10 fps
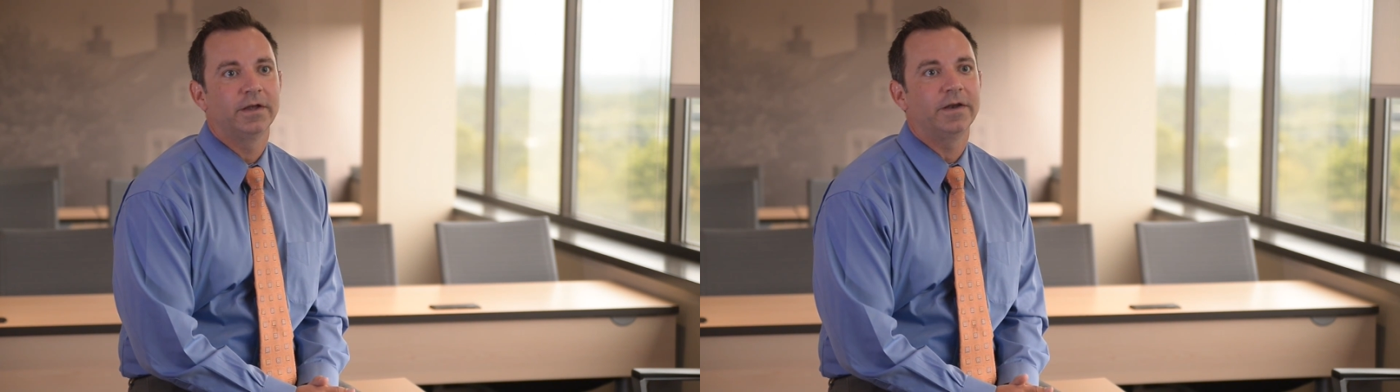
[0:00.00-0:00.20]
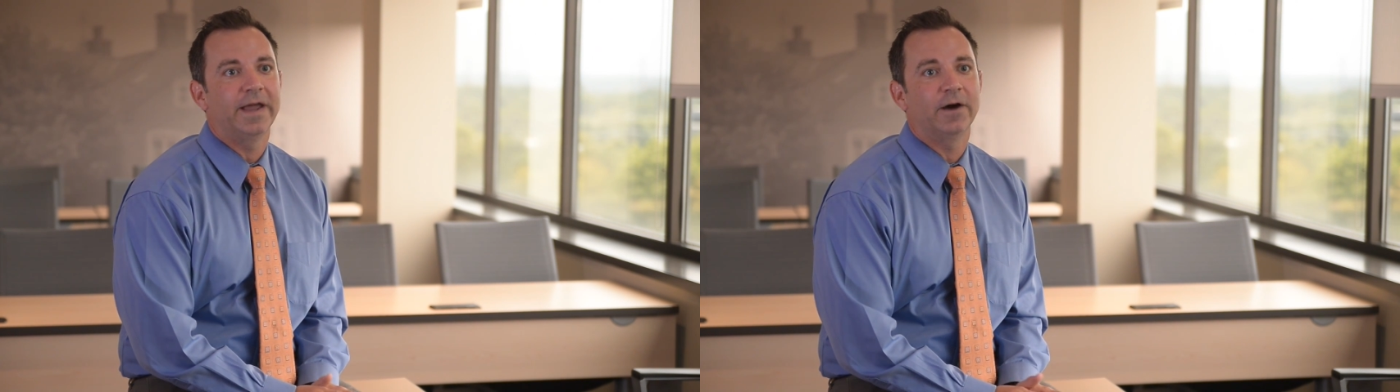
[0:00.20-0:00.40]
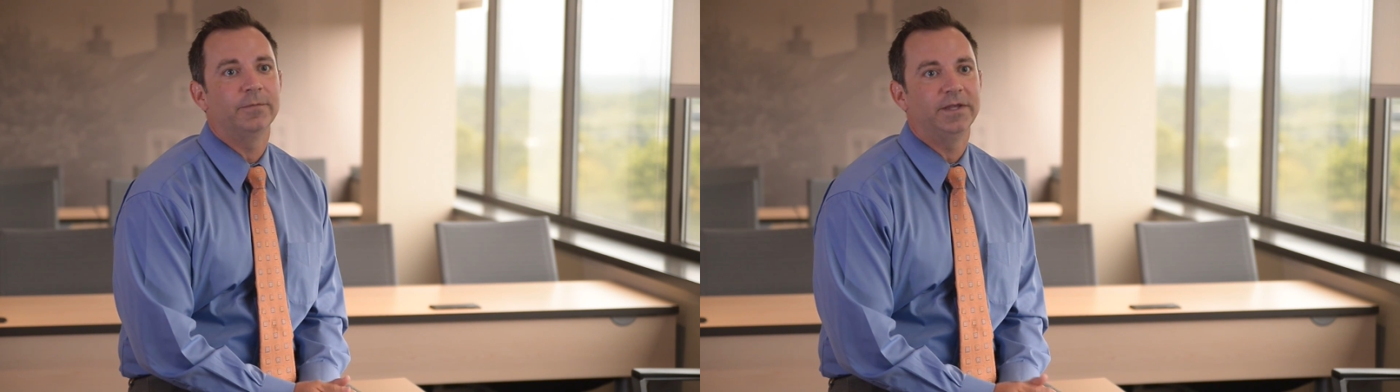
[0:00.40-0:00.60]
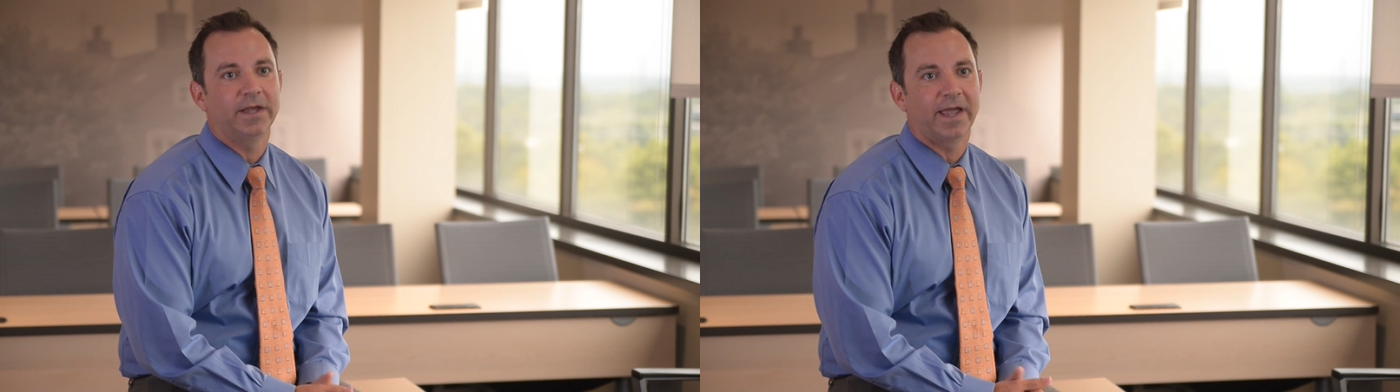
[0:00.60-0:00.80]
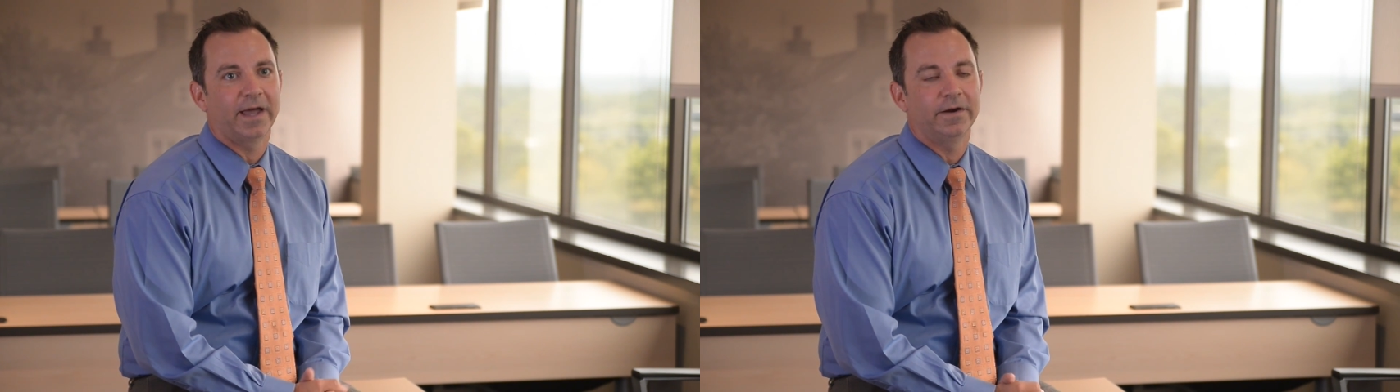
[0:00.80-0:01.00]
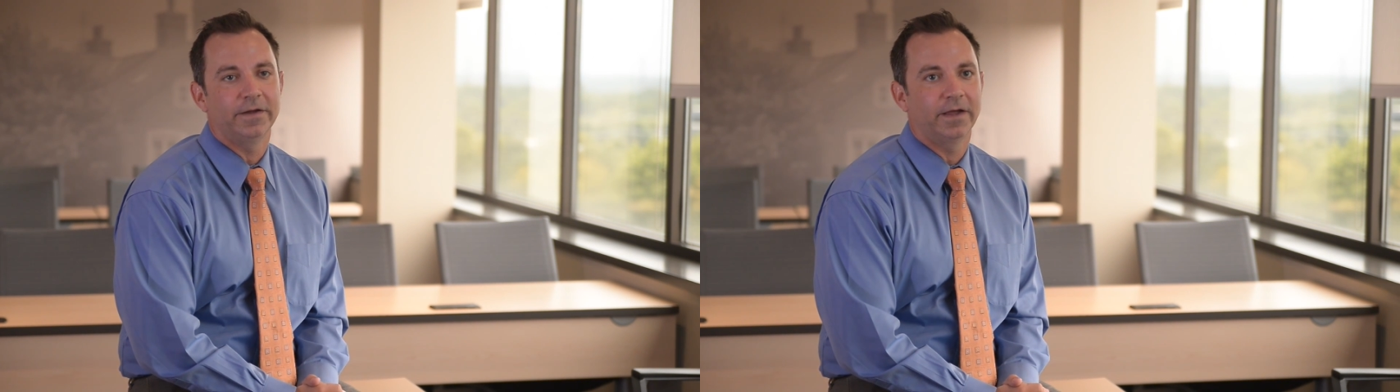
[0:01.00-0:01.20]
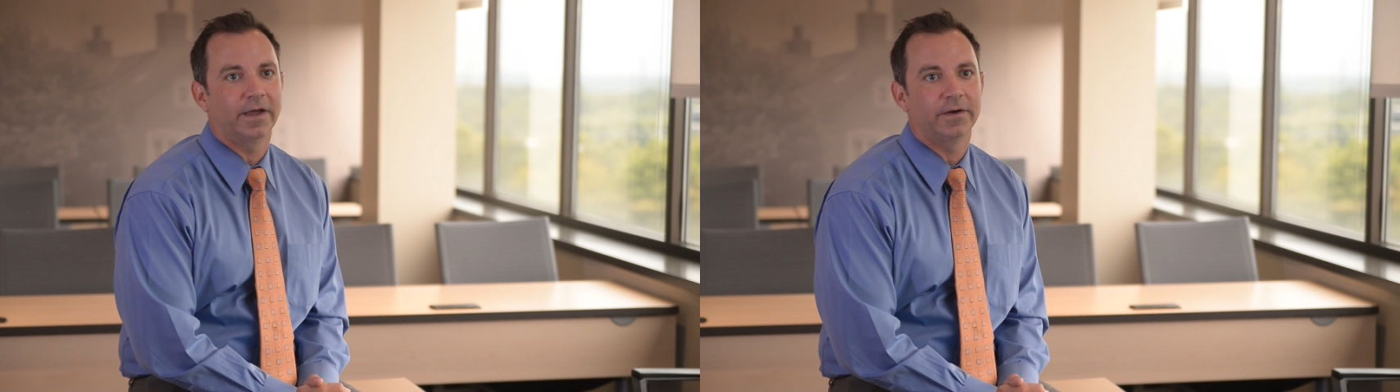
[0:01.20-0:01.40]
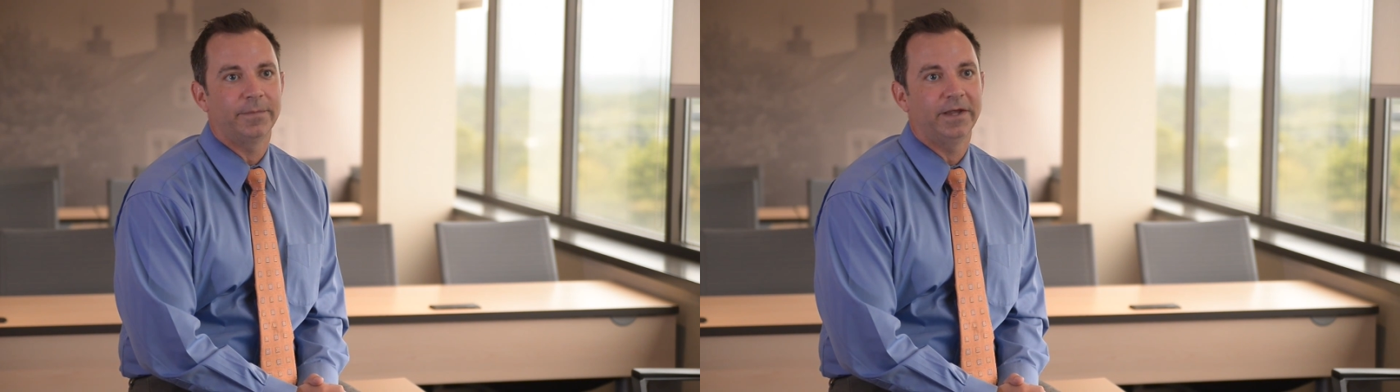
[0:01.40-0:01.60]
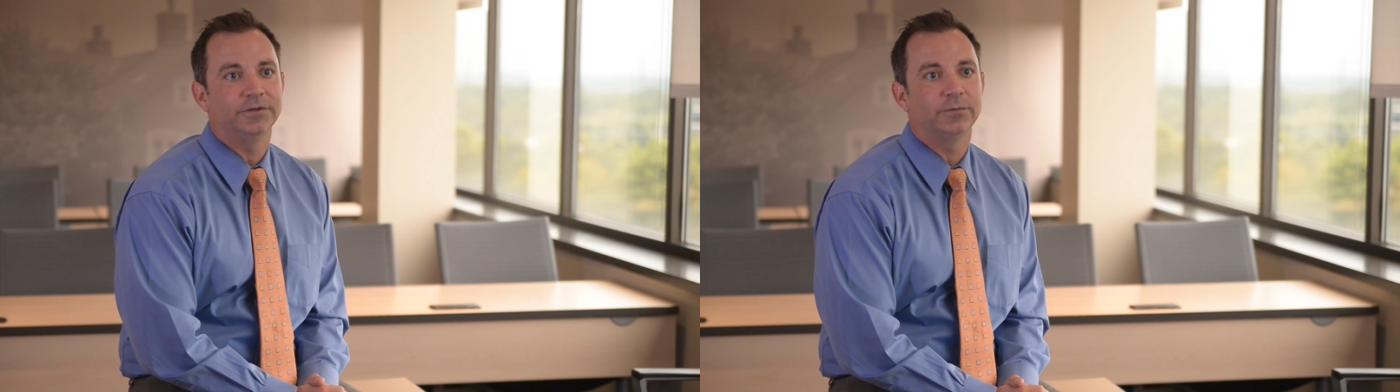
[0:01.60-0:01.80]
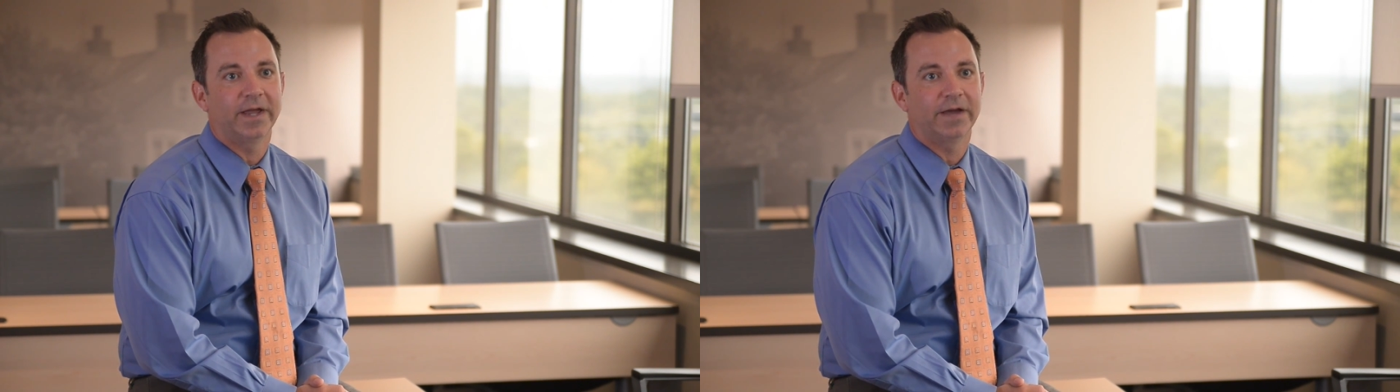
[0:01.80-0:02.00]
now being added at a
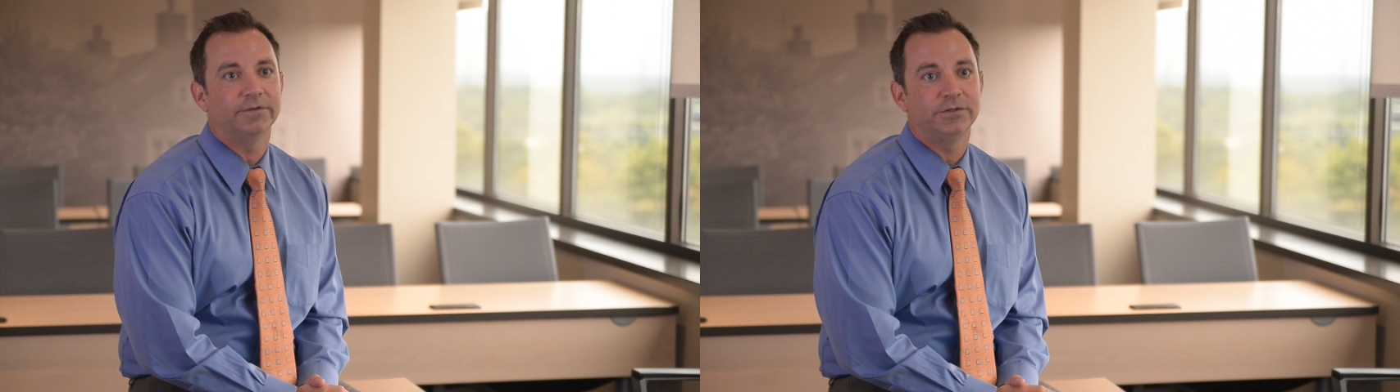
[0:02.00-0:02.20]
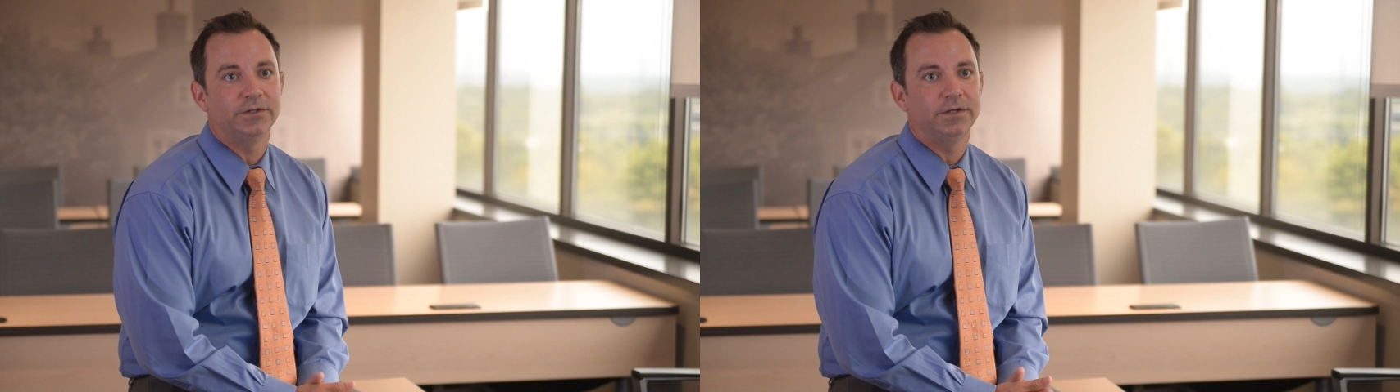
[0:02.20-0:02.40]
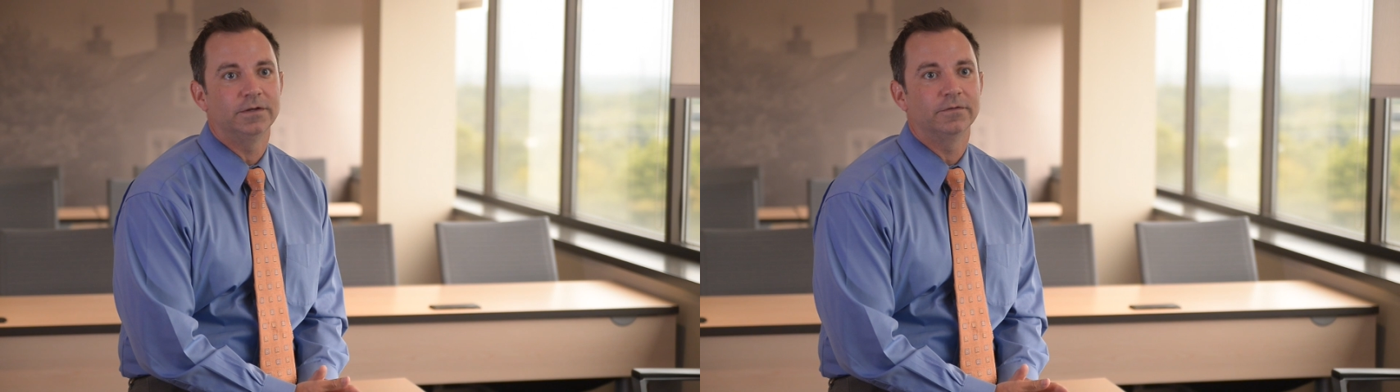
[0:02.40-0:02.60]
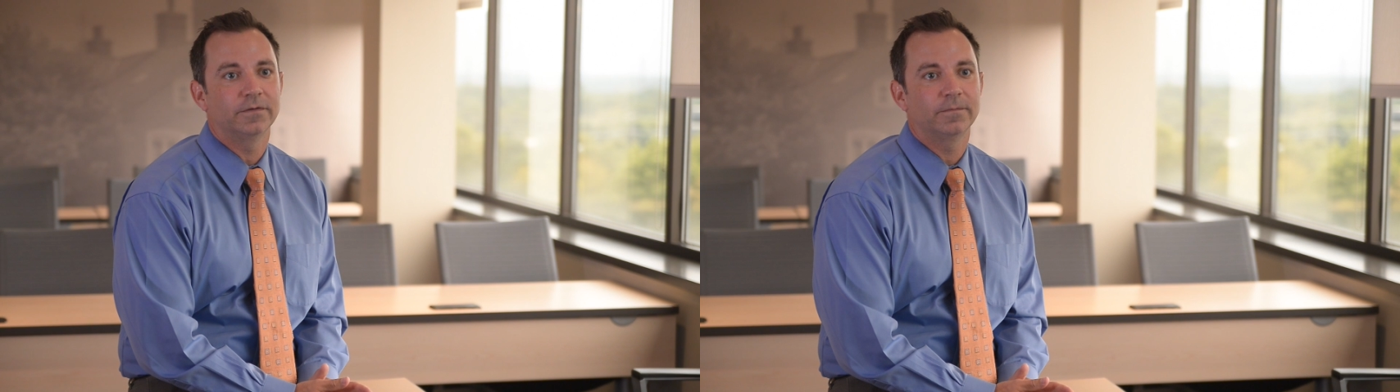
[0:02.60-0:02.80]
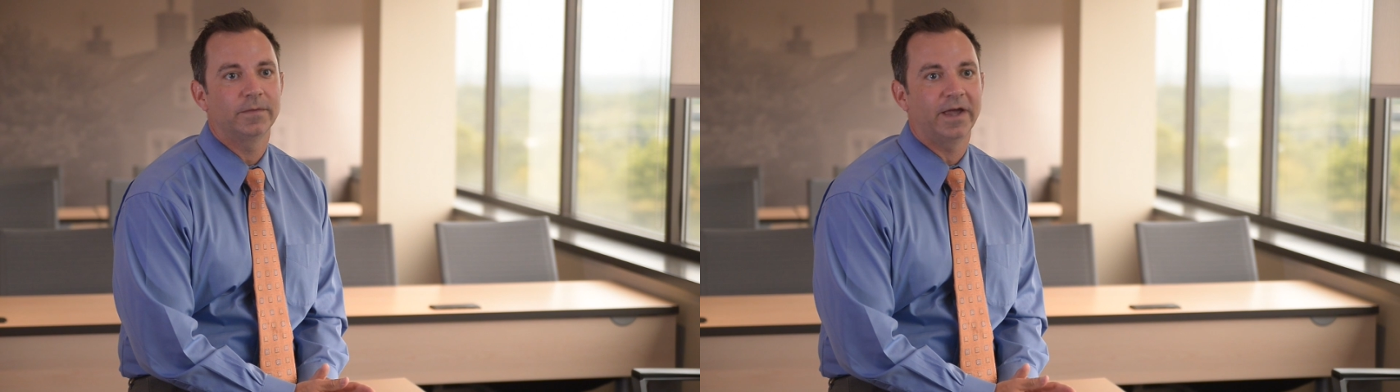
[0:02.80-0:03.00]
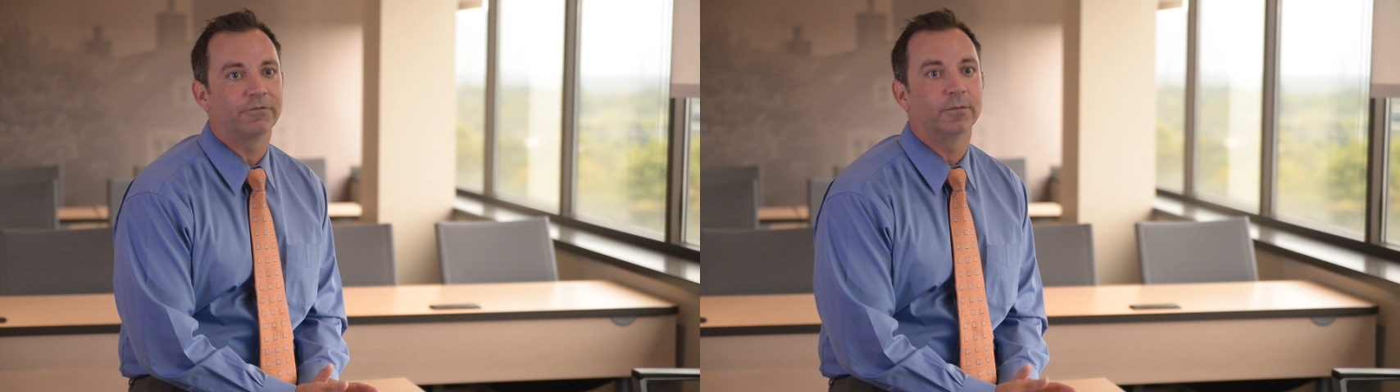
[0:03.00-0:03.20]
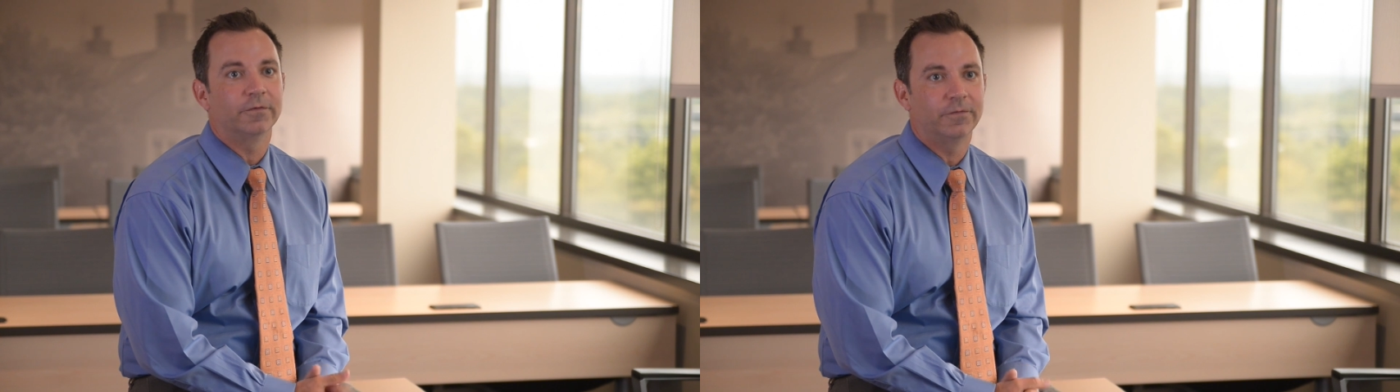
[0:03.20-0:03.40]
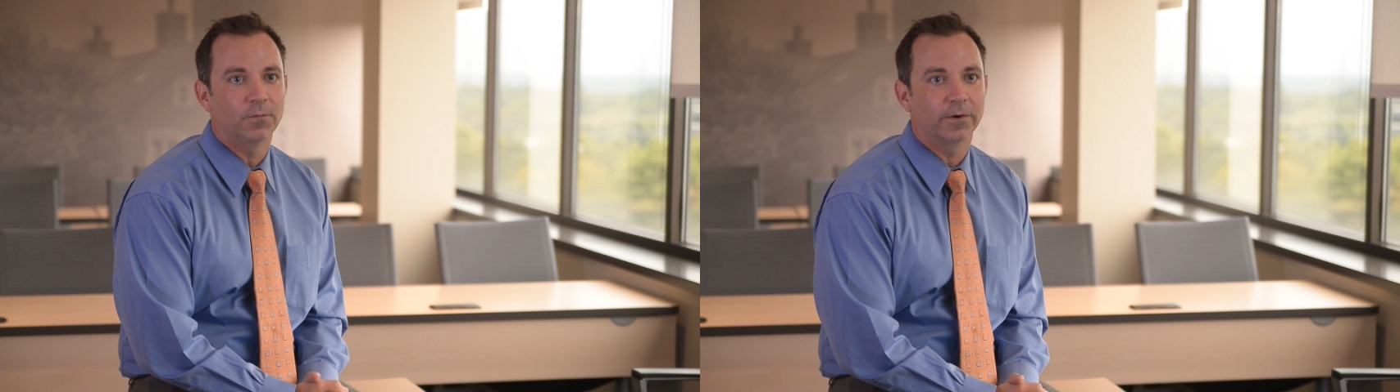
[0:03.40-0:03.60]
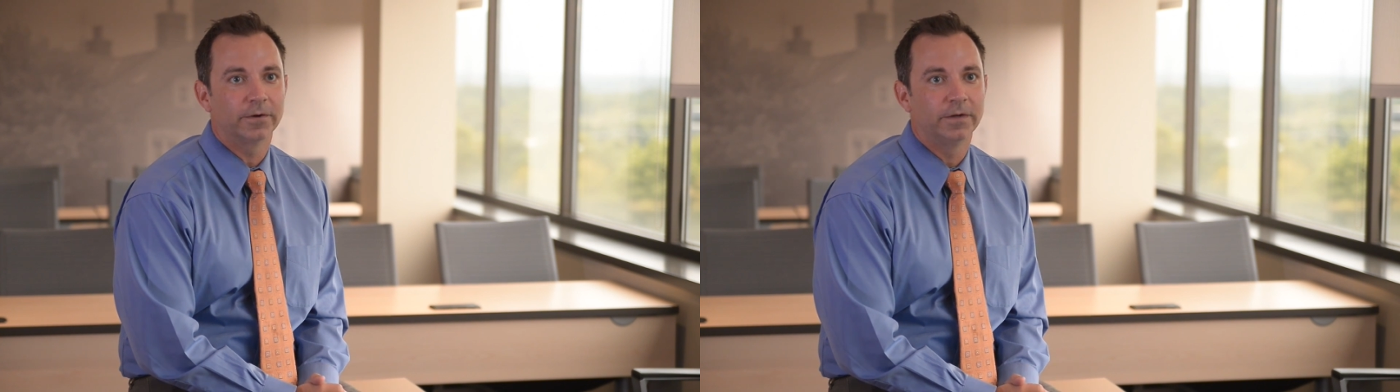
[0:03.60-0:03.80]
pace we haven't seen ever before.